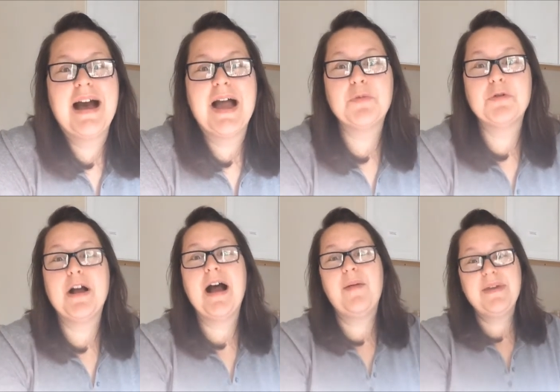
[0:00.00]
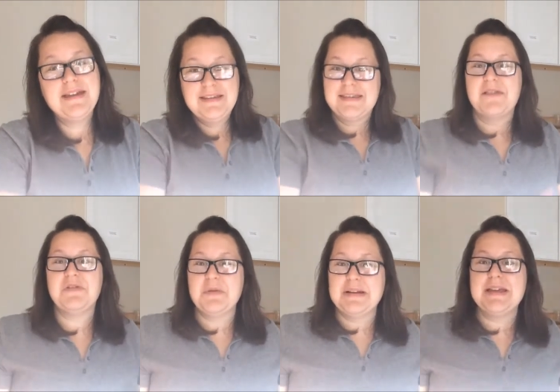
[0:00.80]
I promise
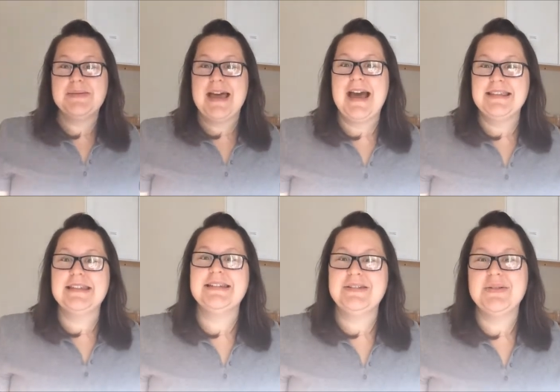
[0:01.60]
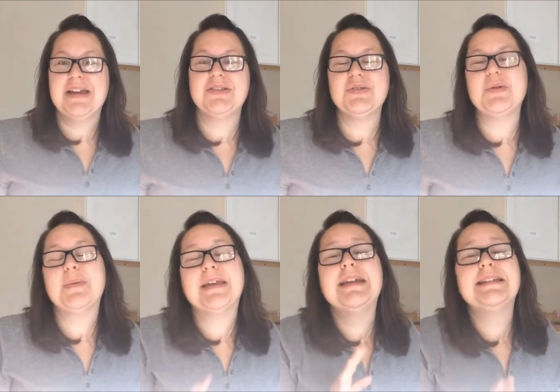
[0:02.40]
everyone keeps asking to do a kitchen tour.
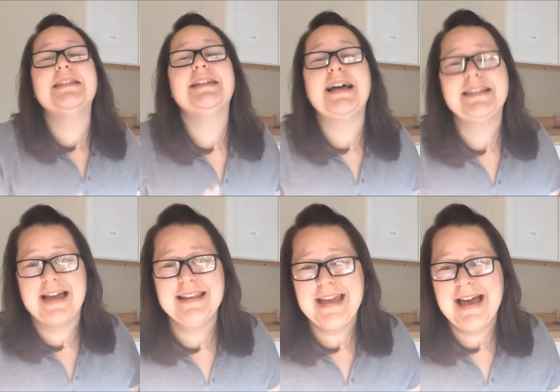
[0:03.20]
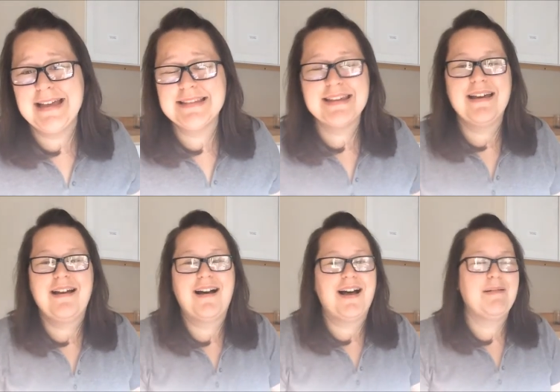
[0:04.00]
My kitchen's not done yet.
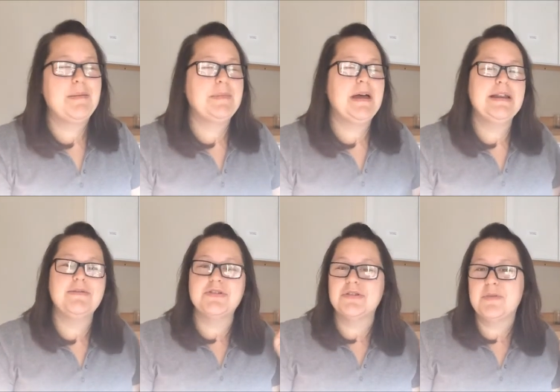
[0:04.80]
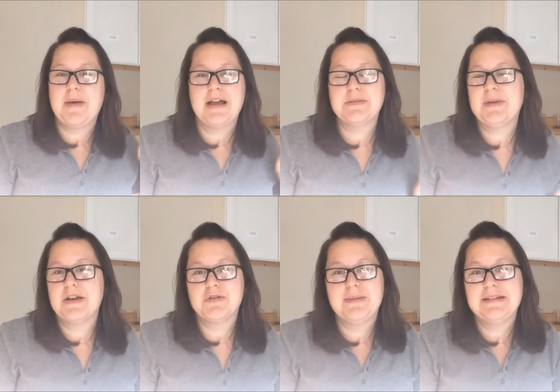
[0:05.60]
Um, I'm not even sure the
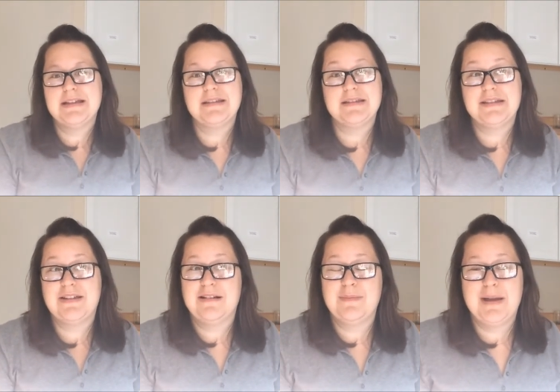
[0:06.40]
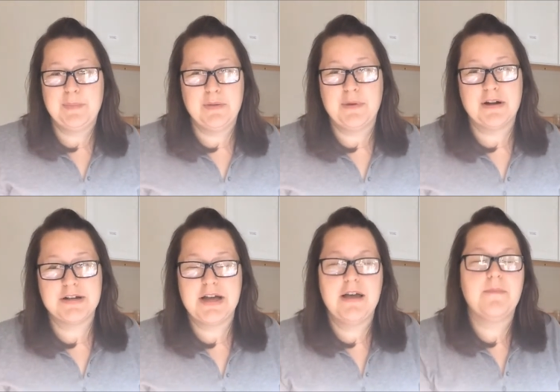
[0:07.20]
backsplash will be done this year. It might be
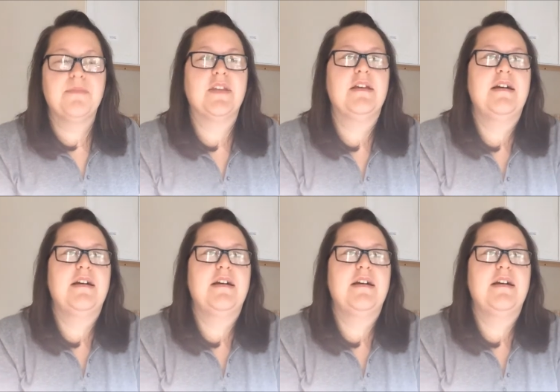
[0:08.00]
winter time,